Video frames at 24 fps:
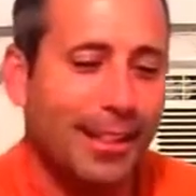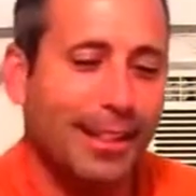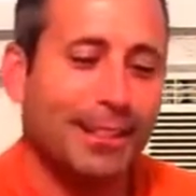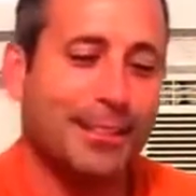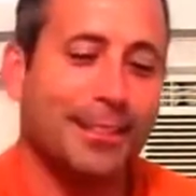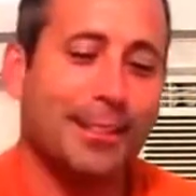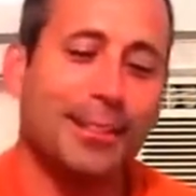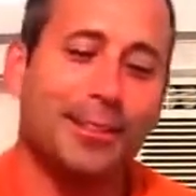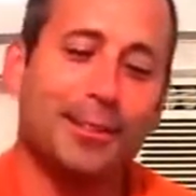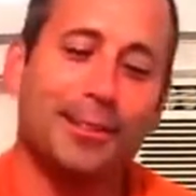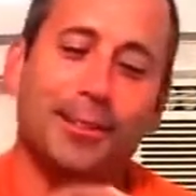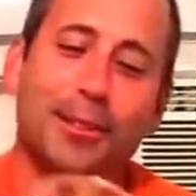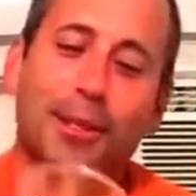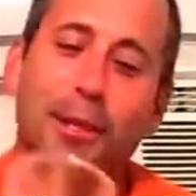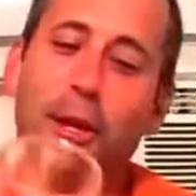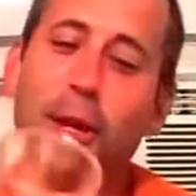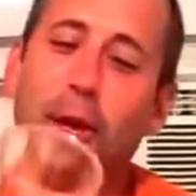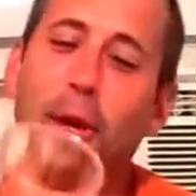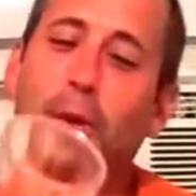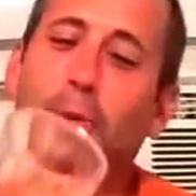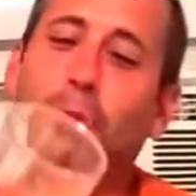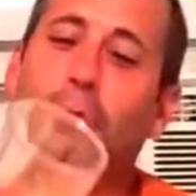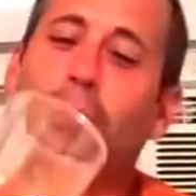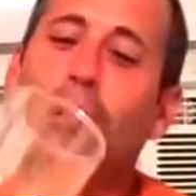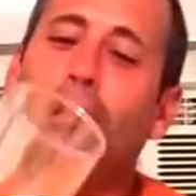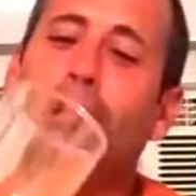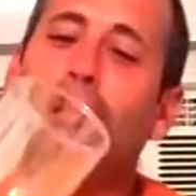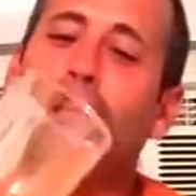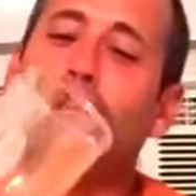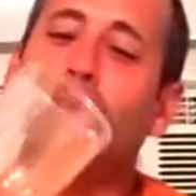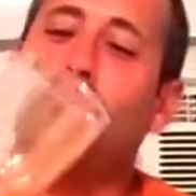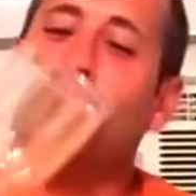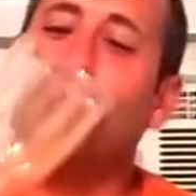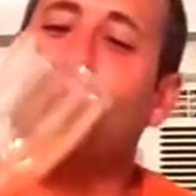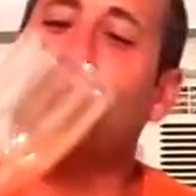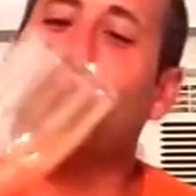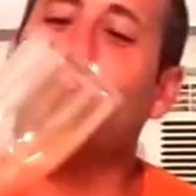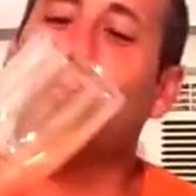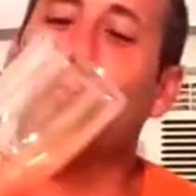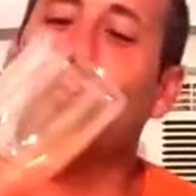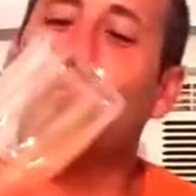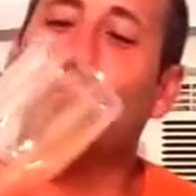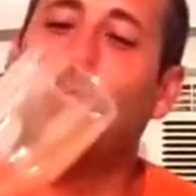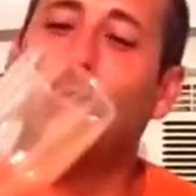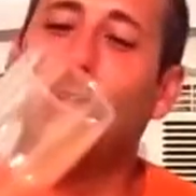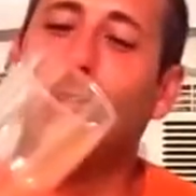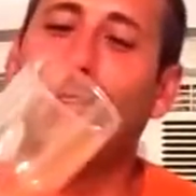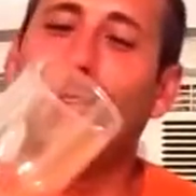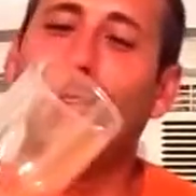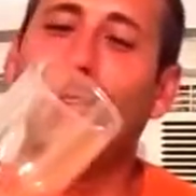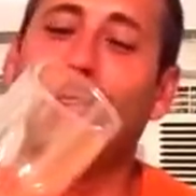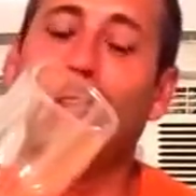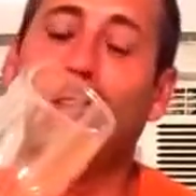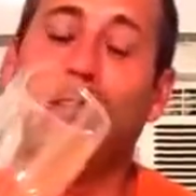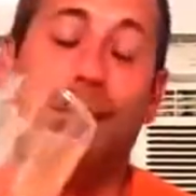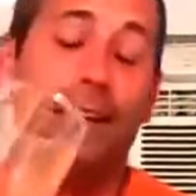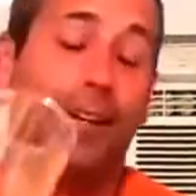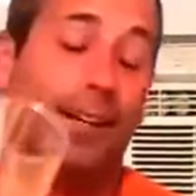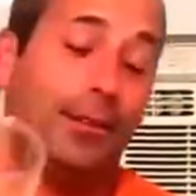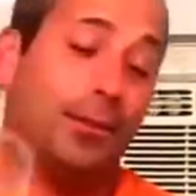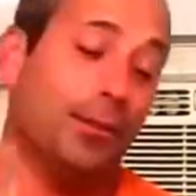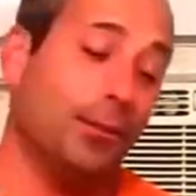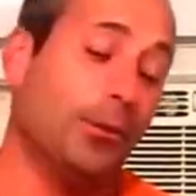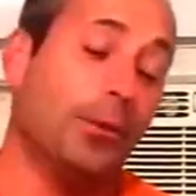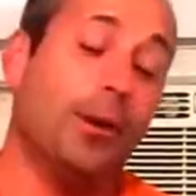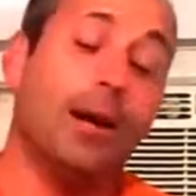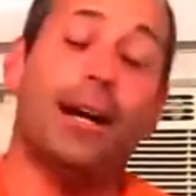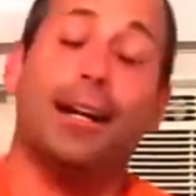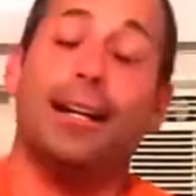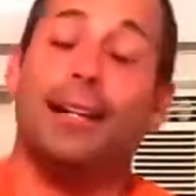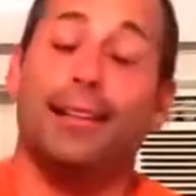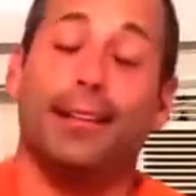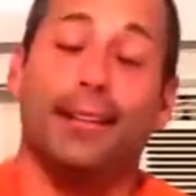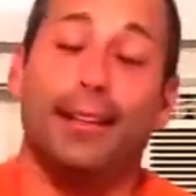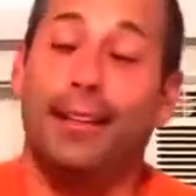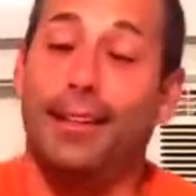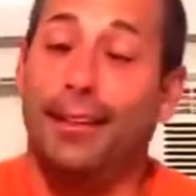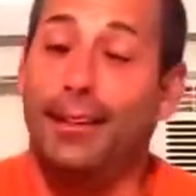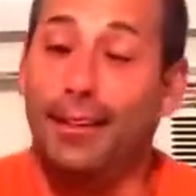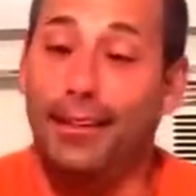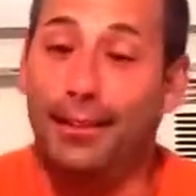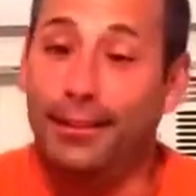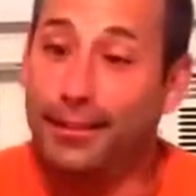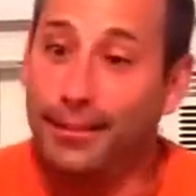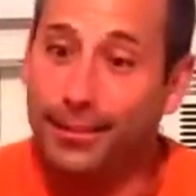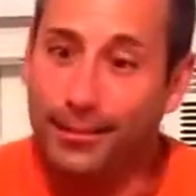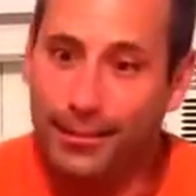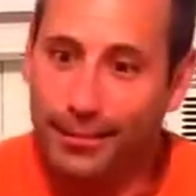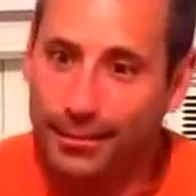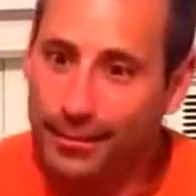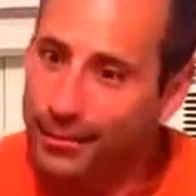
it's this really cool, I don't know why I didn't think of this.